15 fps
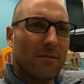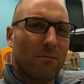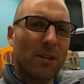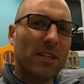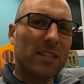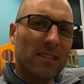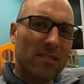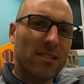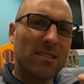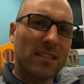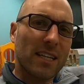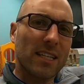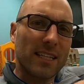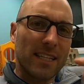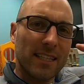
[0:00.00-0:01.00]
We're going to
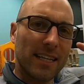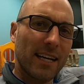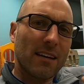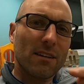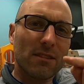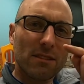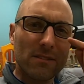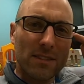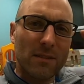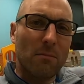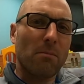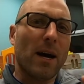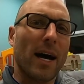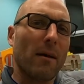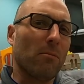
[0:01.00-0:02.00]
study a character in the
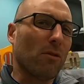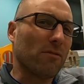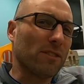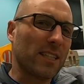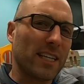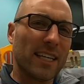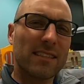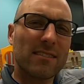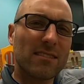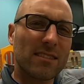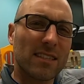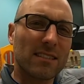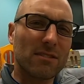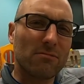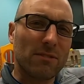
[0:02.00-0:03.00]
Bible over the next
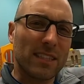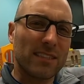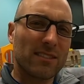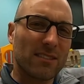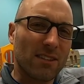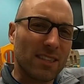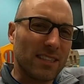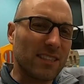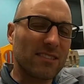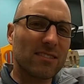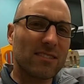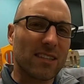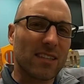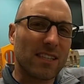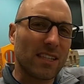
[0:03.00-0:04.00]
six weeks, starting
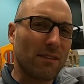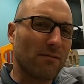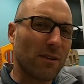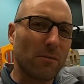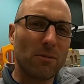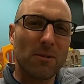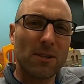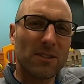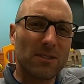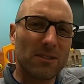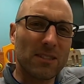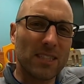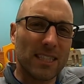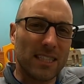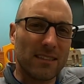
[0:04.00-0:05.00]
this Sunday, February
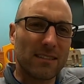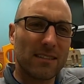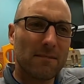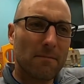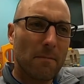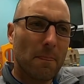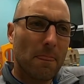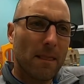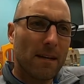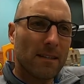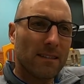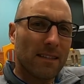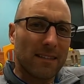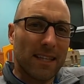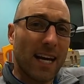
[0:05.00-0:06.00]
13th,
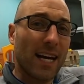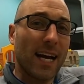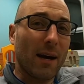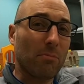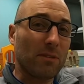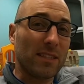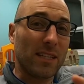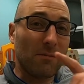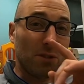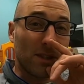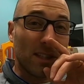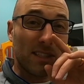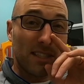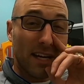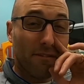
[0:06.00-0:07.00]
that that happened to him. You
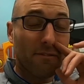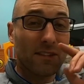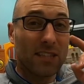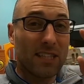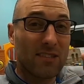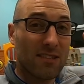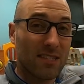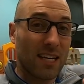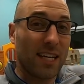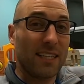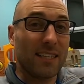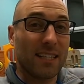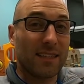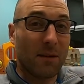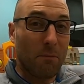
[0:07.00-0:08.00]
could definitely say
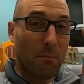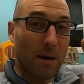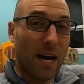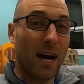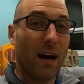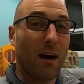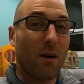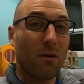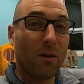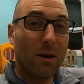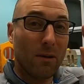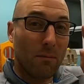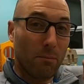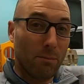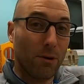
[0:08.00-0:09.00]
that the bough
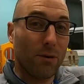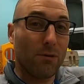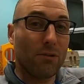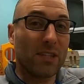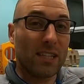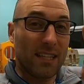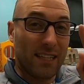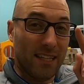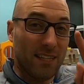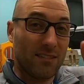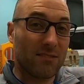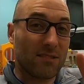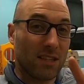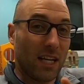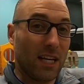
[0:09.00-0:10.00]
broke in
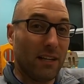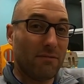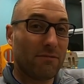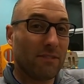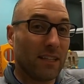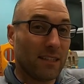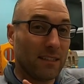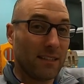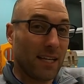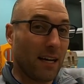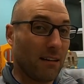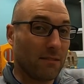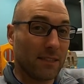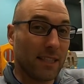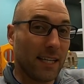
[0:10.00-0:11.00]
his life, and
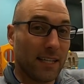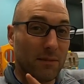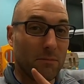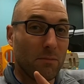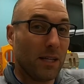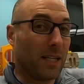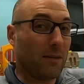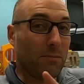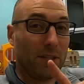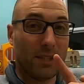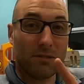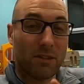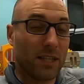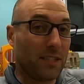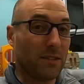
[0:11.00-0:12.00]
down came baby,
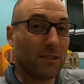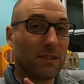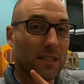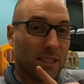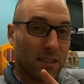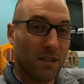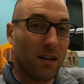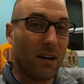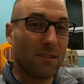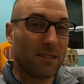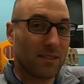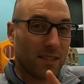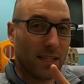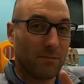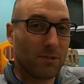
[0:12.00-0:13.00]
cradle and all.
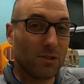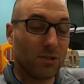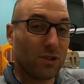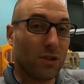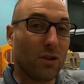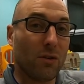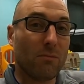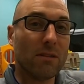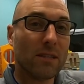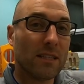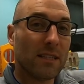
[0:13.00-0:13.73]
His name is Job.